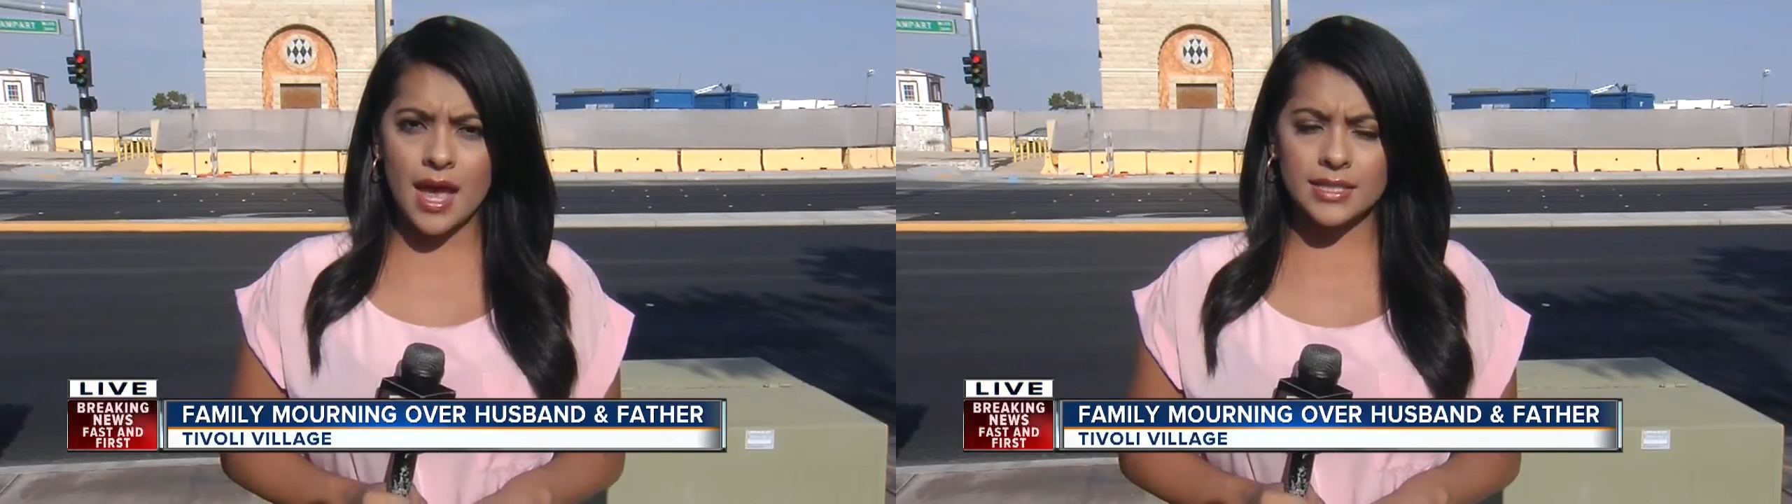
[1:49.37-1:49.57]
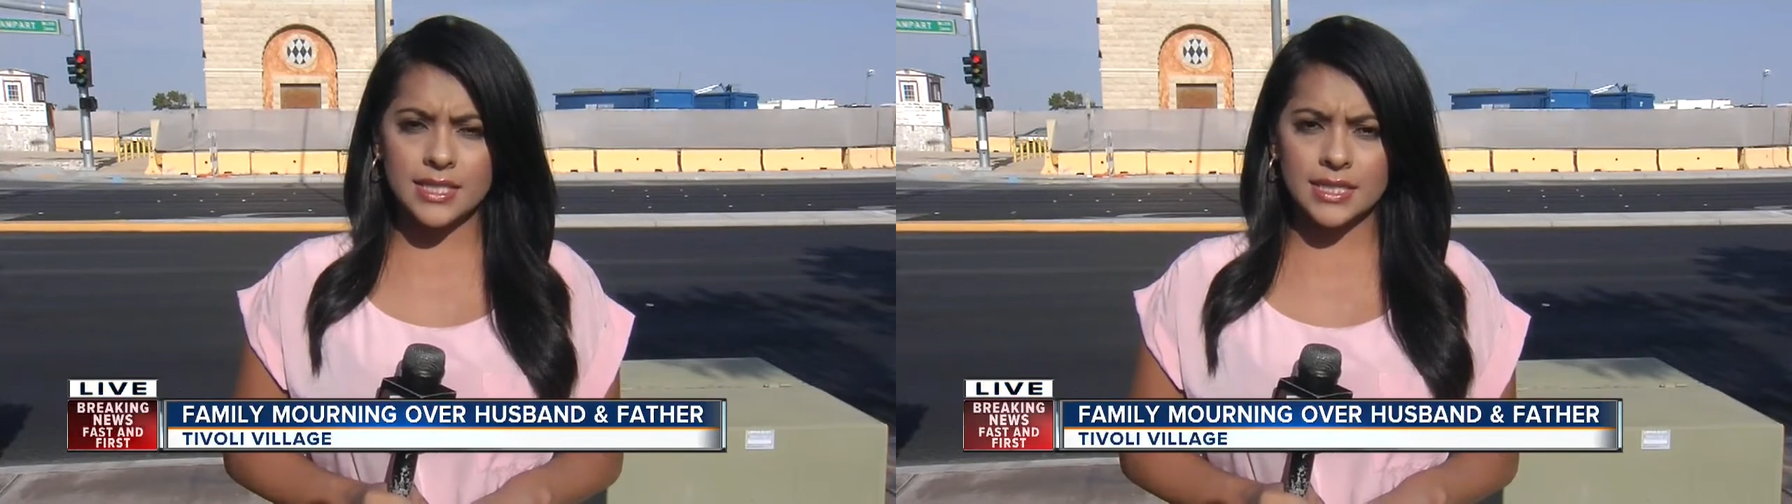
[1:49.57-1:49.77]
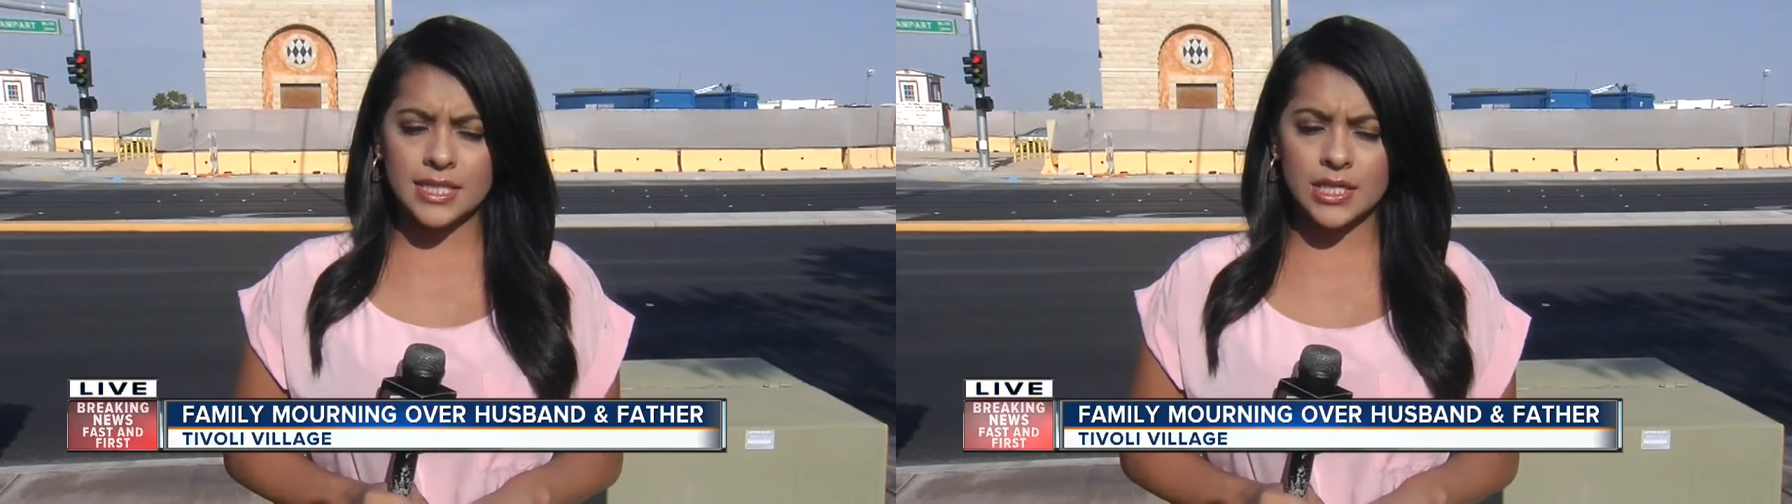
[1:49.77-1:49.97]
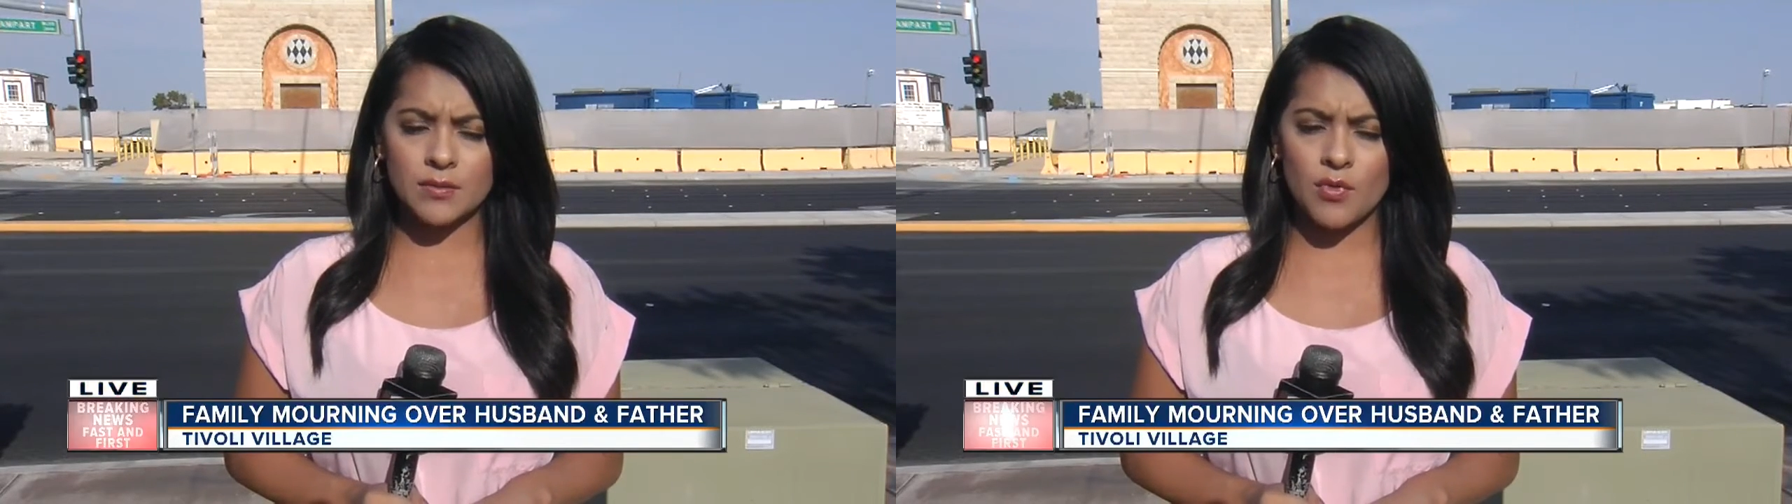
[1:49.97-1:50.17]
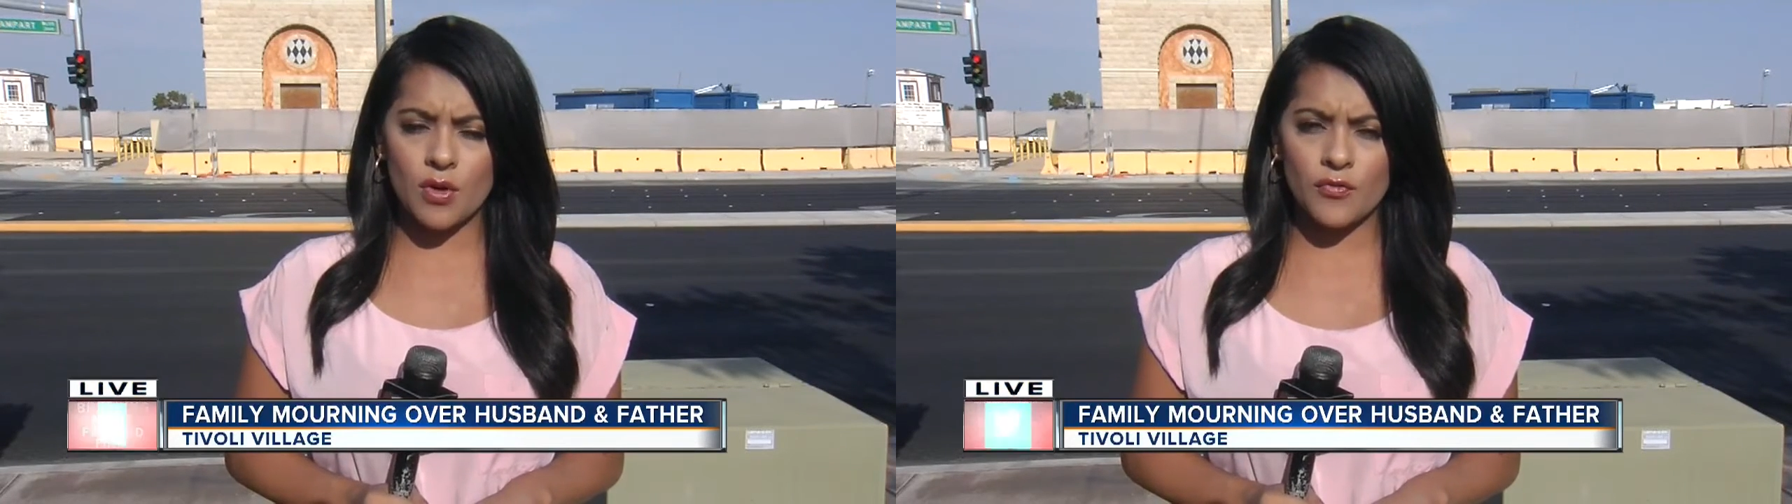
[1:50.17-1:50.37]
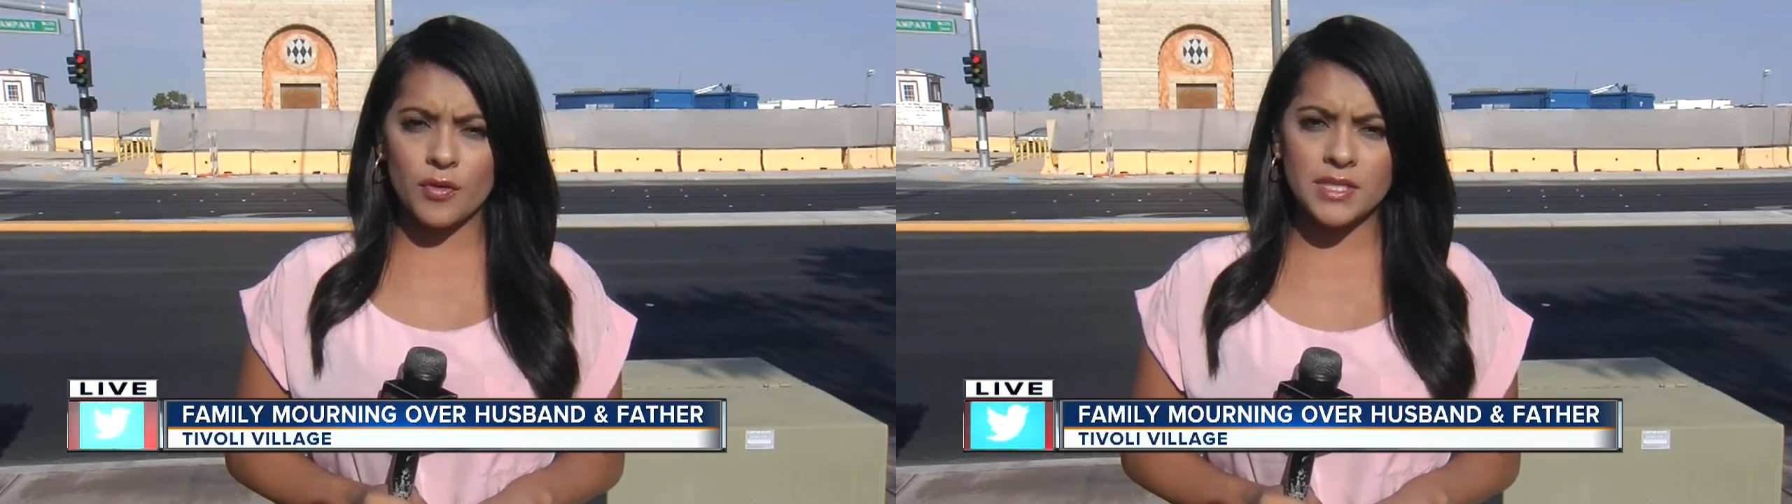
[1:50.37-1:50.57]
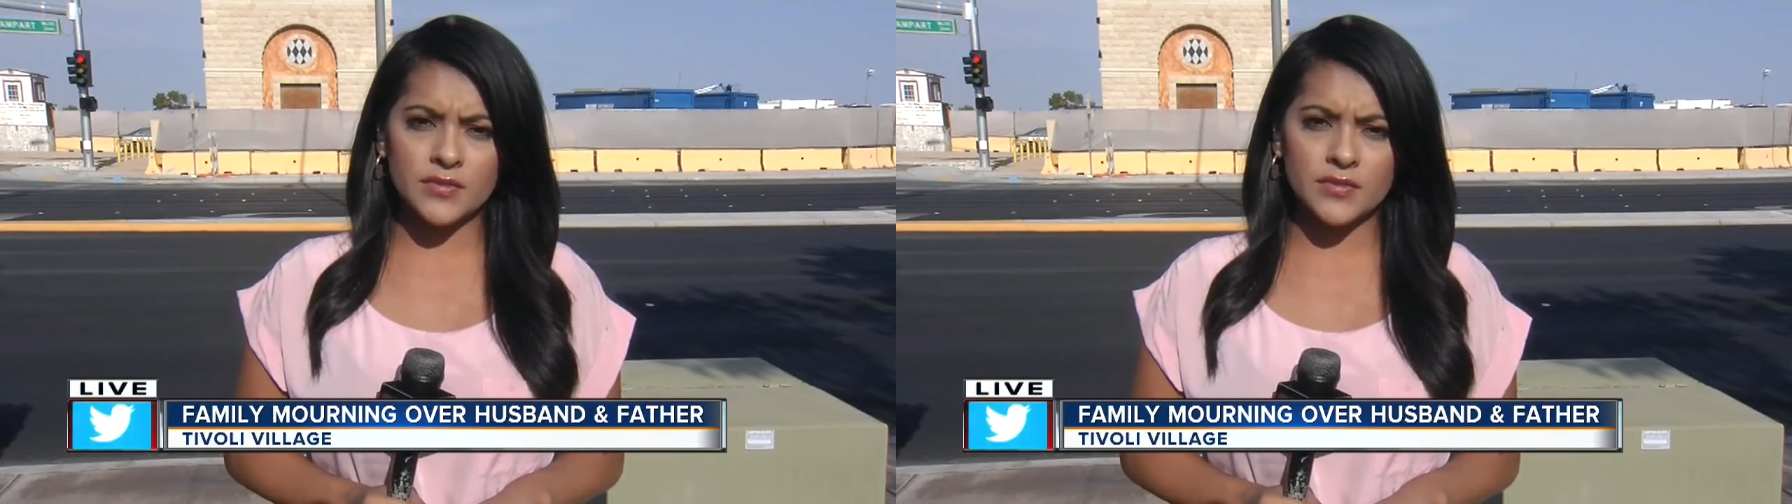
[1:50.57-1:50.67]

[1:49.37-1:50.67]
At 6, hear more from